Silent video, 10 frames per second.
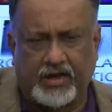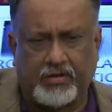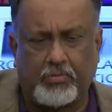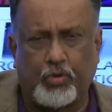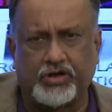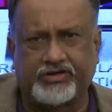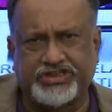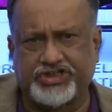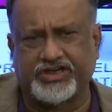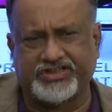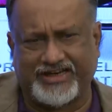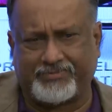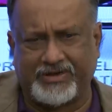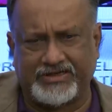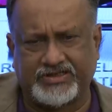more richer
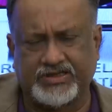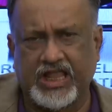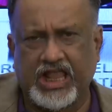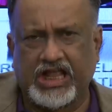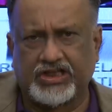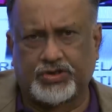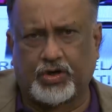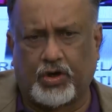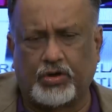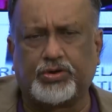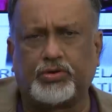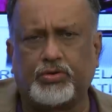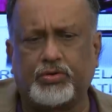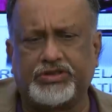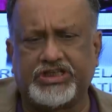segments. So,
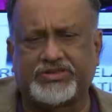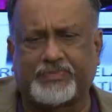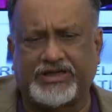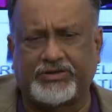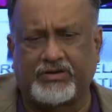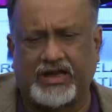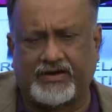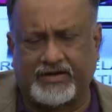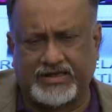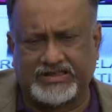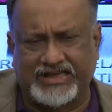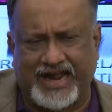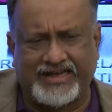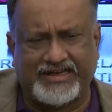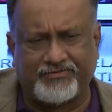to this particular
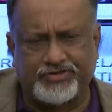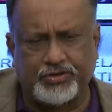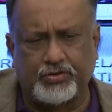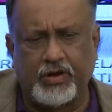slide gives you